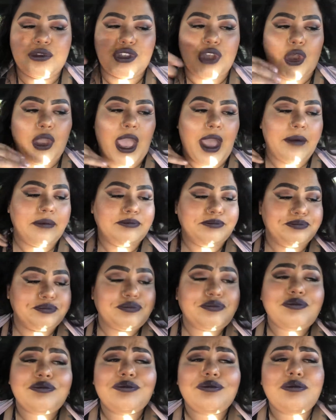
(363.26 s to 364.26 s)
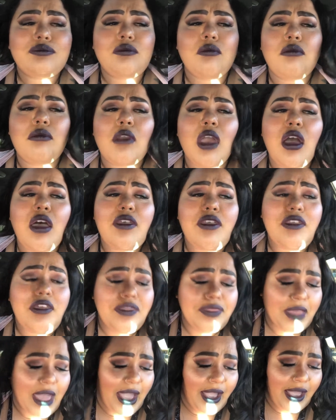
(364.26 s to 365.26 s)
So yeah, other
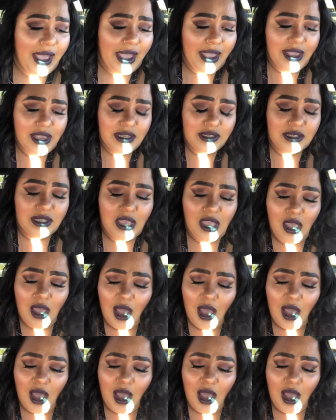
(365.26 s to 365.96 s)
than that, guys,